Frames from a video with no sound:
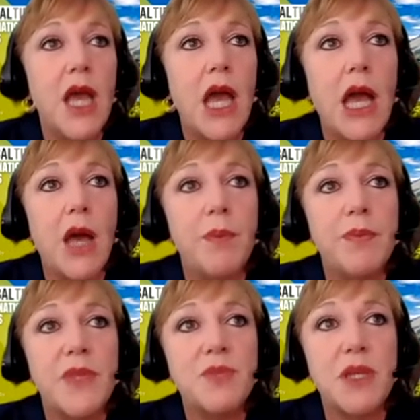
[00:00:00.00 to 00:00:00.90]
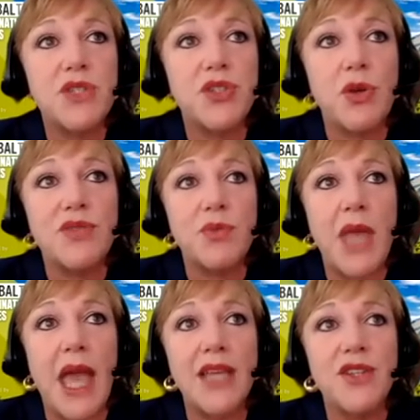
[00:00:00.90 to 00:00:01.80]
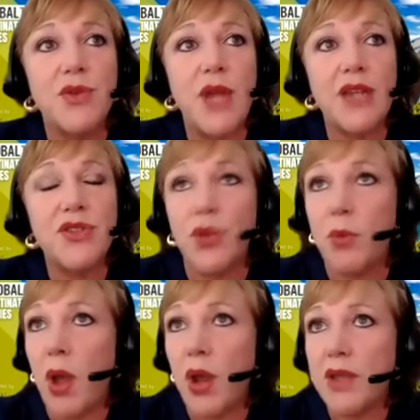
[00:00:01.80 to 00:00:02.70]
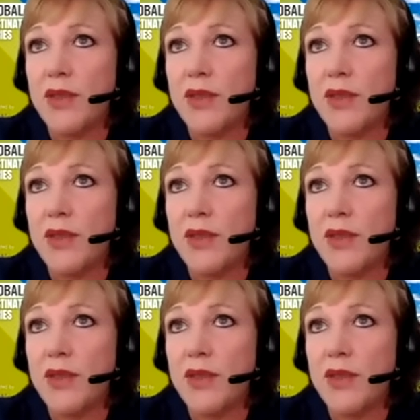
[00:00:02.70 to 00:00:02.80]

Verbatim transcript: Um, this picture is from Kakadu National Park.